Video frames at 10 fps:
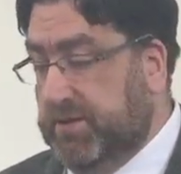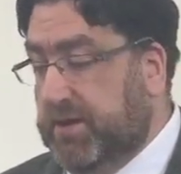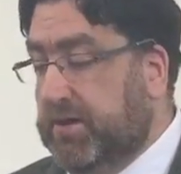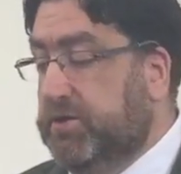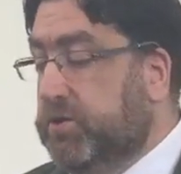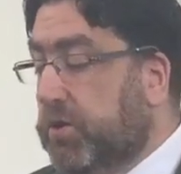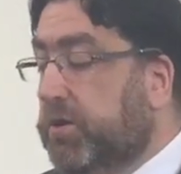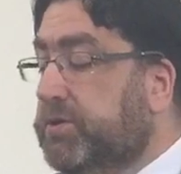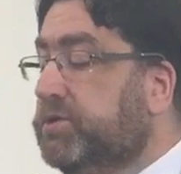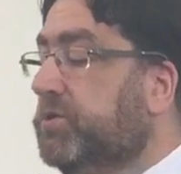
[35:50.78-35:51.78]
And
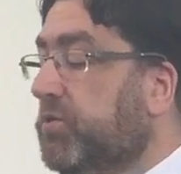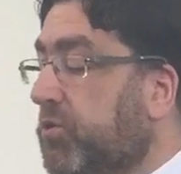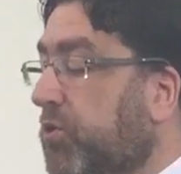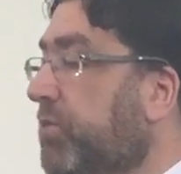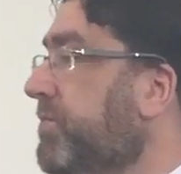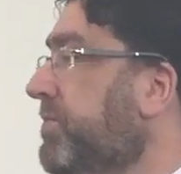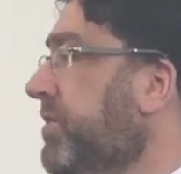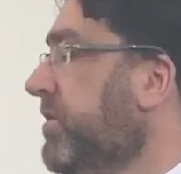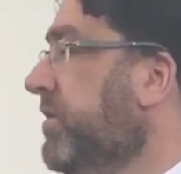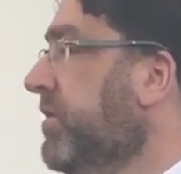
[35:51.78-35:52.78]
God is the home
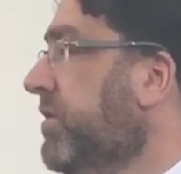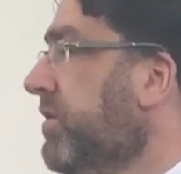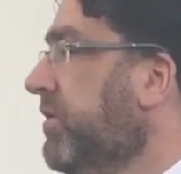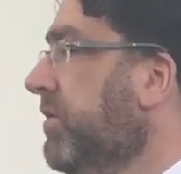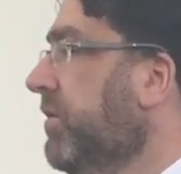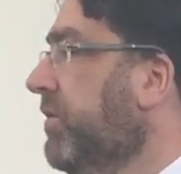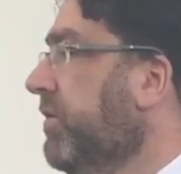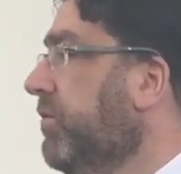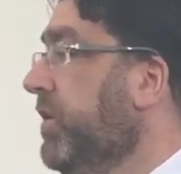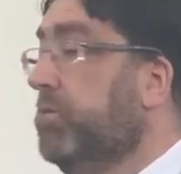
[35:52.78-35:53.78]

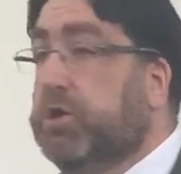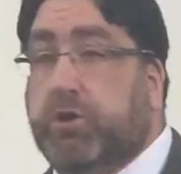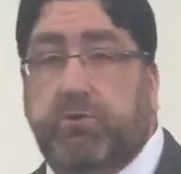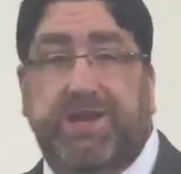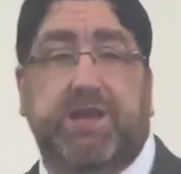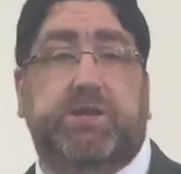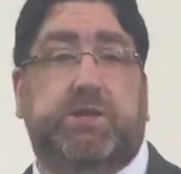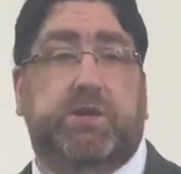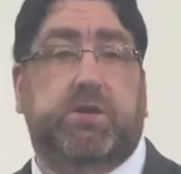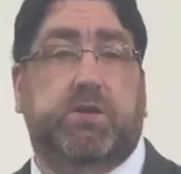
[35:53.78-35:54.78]
we were created